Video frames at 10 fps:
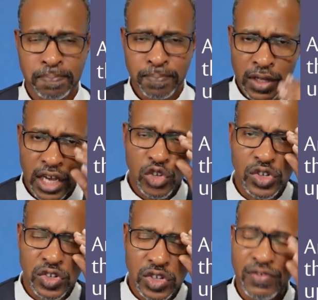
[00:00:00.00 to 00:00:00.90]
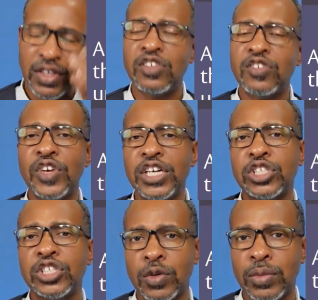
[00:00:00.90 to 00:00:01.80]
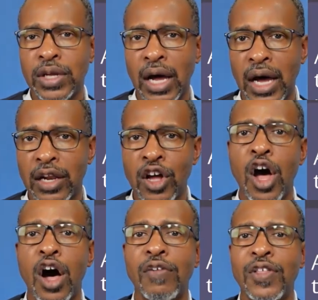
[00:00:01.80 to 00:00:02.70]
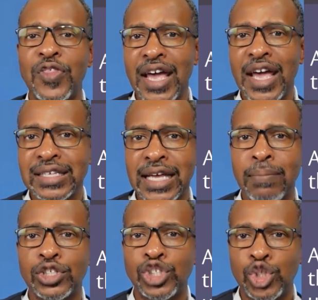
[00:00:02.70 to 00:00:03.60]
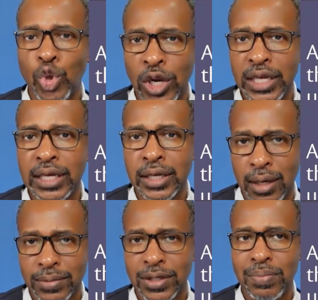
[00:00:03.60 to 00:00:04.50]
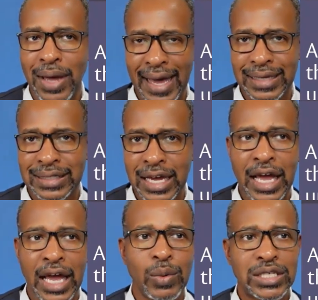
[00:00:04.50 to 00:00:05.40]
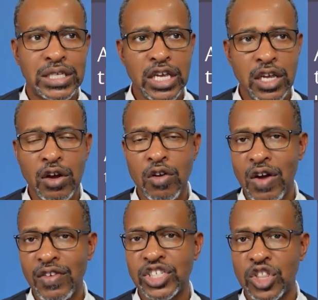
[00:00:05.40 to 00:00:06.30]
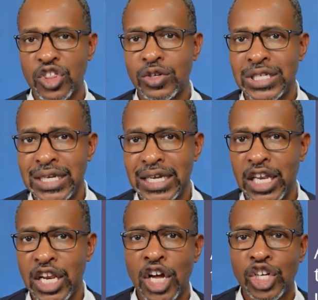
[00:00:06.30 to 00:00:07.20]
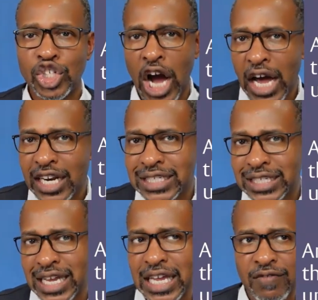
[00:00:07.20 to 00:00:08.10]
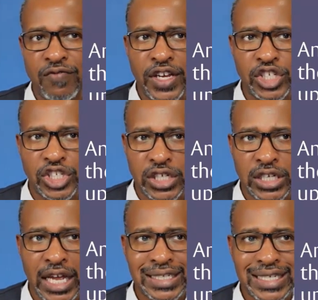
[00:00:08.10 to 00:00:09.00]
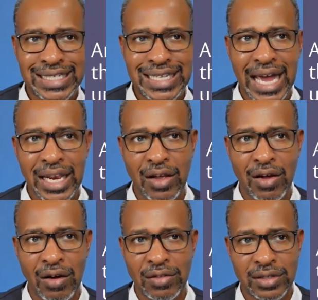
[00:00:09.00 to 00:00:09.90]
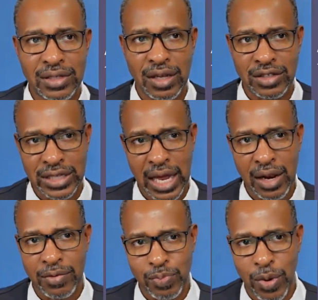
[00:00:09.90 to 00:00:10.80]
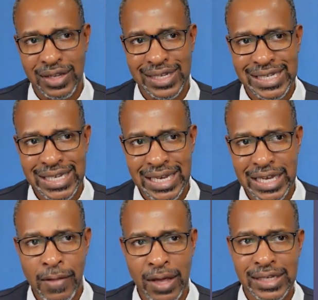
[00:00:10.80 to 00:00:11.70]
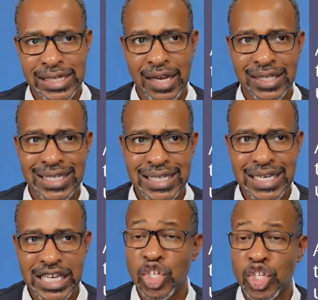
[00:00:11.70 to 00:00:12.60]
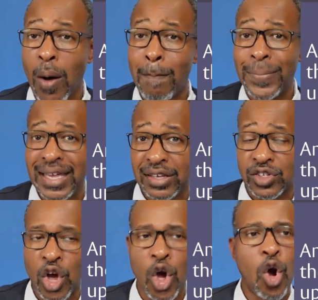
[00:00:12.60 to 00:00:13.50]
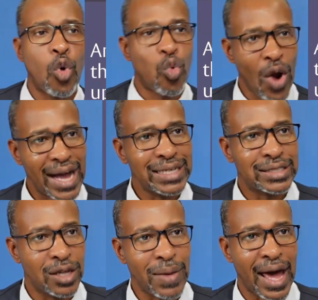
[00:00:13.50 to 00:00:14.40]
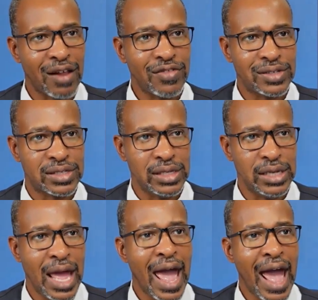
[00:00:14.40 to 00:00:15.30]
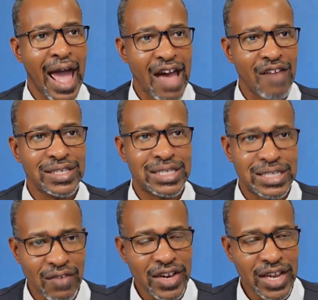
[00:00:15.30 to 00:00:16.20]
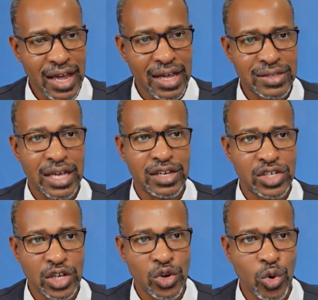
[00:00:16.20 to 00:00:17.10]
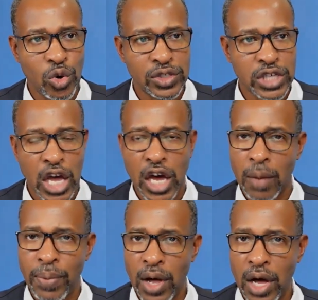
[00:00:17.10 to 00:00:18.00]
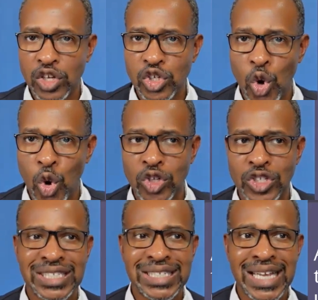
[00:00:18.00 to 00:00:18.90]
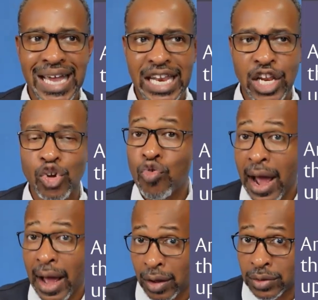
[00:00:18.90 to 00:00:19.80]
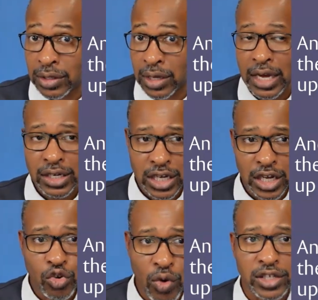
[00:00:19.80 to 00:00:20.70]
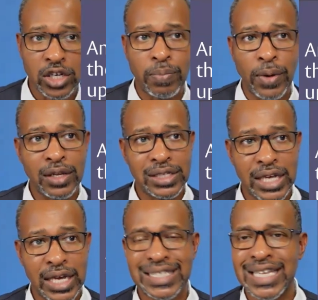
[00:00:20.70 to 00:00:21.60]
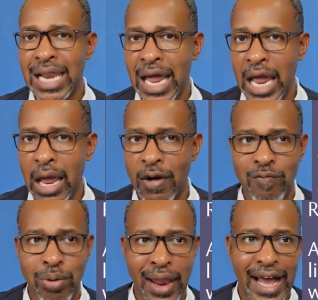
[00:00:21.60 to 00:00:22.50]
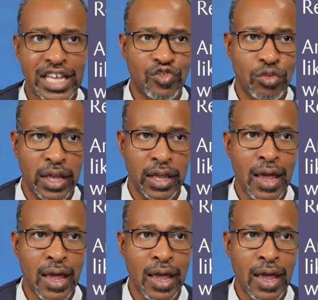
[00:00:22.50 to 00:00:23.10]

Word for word: He's receiving these visions from God of the things that must shortly come to pass. And we see here in Revelation 13, John is seeing in vision as he's standing on the standing upon the sea, the sand of the sea, he saw a beast rise up out of the sea, having seven heads and ten horns, and upon his horns ten crowns. Ten crowns, and upon his heads the name of blasphemy.